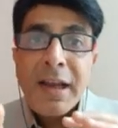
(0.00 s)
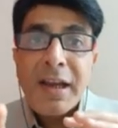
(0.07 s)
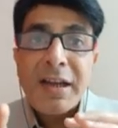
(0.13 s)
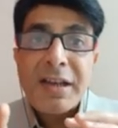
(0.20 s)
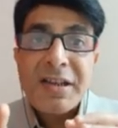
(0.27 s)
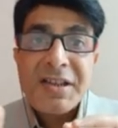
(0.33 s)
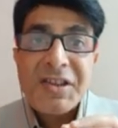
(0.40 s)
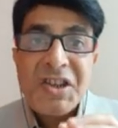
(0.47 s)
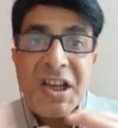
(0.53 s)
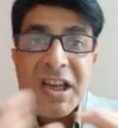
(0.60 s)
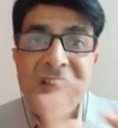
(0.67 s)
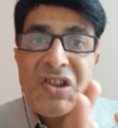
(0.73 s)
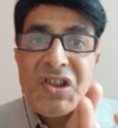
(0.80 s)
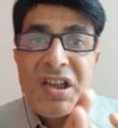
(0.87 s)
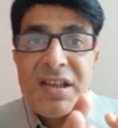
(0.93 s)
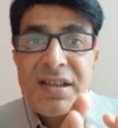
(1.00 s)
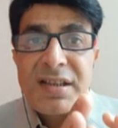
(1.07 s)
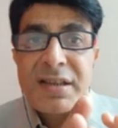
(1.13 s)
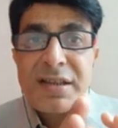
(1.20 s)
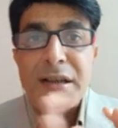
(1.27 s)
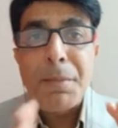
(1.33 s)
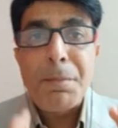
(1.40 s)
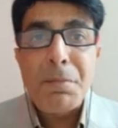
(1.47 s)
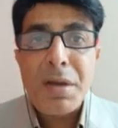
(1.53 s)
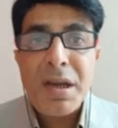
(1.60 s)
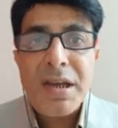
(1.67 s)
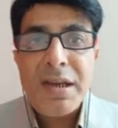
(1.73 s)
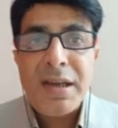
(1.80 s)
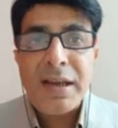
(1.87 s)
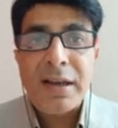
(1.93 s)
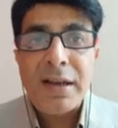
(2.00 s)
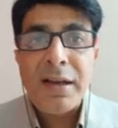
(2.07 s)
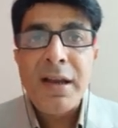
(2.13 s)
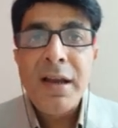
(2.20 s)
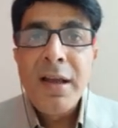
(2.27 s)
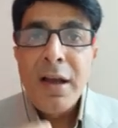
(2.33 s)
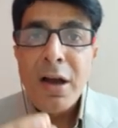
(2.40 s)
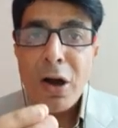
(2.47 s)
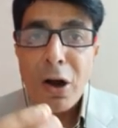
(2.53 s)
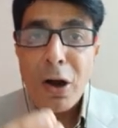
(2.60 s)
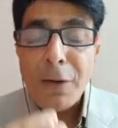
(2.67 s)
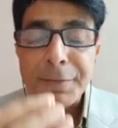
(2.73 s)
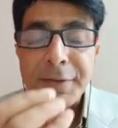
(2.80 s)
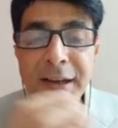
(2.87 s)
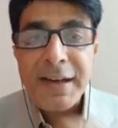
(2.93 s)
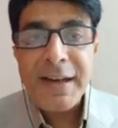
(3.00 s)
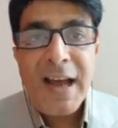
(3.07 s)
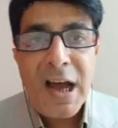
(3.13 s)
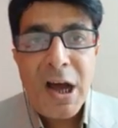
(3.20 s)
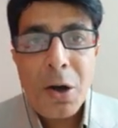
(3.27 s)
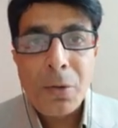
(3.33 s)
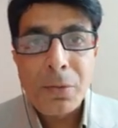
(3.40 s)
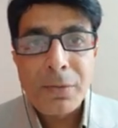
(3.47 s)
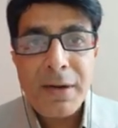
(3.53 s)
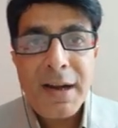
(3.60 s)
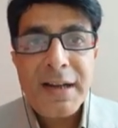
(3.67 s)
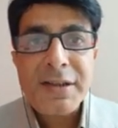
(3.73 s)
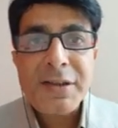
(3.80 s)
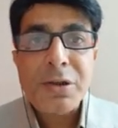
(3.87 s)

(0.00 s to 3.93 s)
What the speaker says: it changes the meaning of the noun, right?